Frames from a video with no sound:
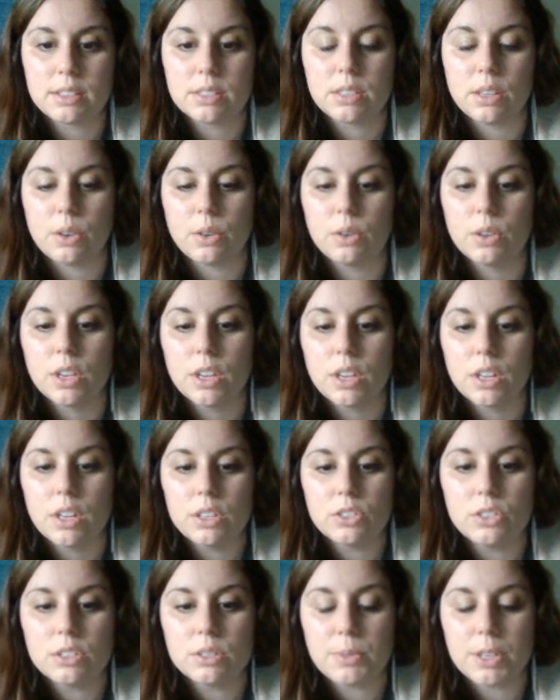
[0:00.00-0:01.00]
So
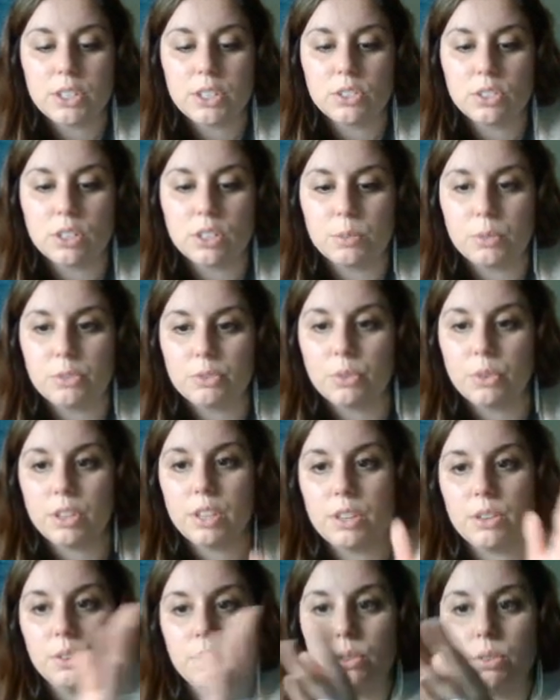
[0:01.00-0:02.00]
just make sure before
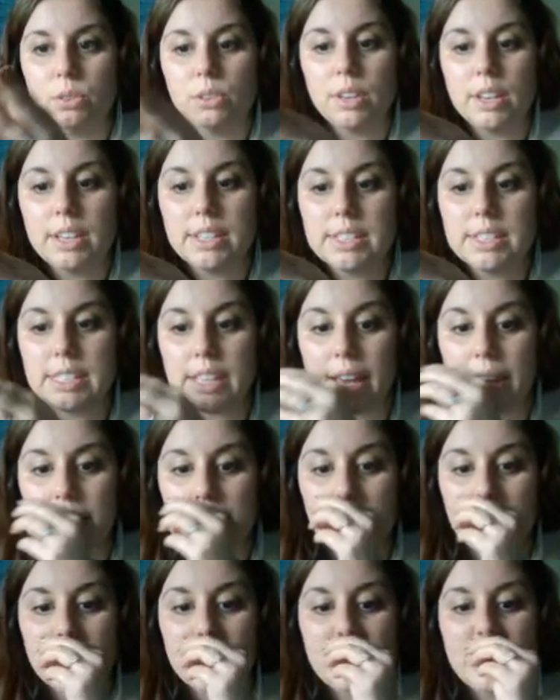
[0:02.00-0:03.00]
you assign
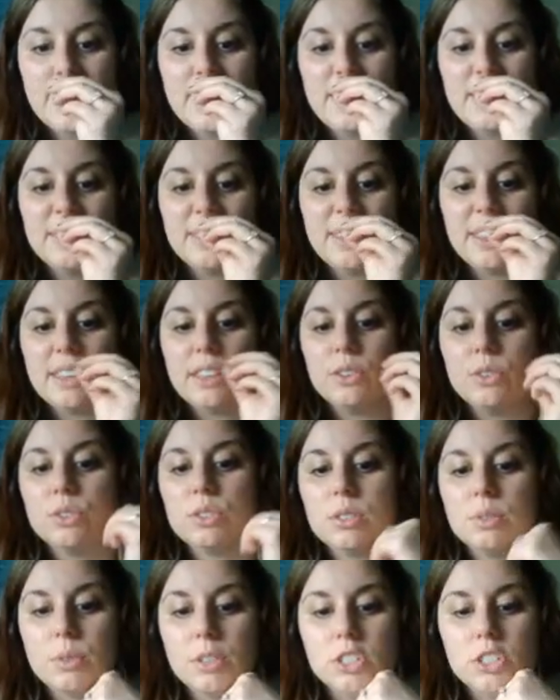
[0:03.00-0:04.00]
it that you
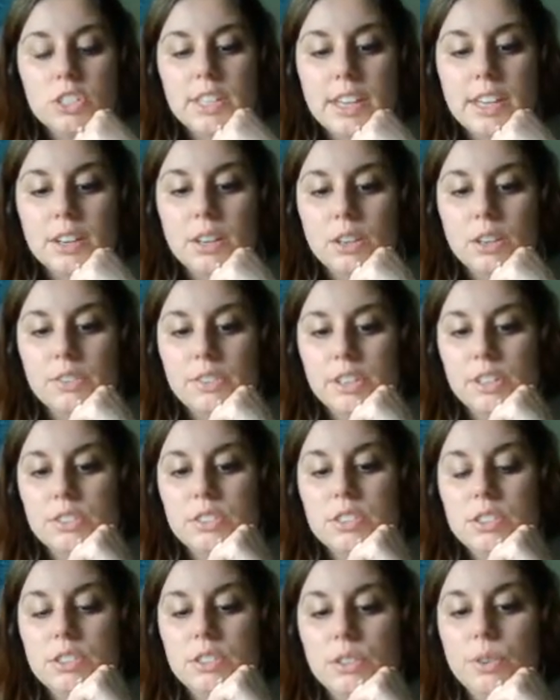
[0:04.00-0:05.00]
switch that over
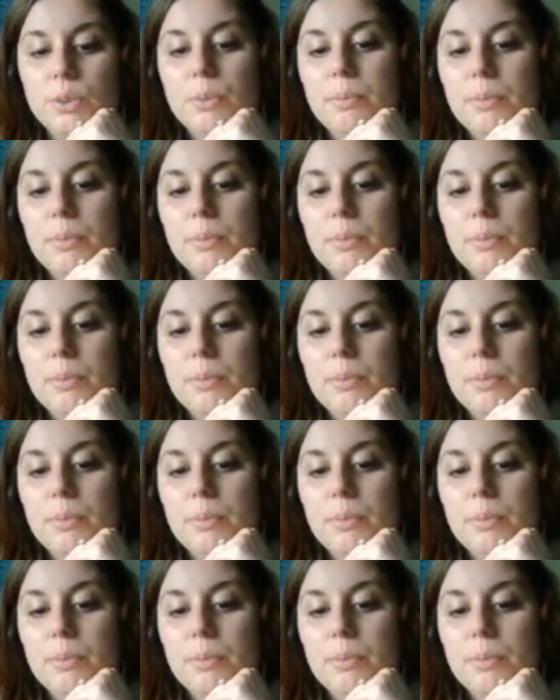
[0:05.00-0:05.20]
to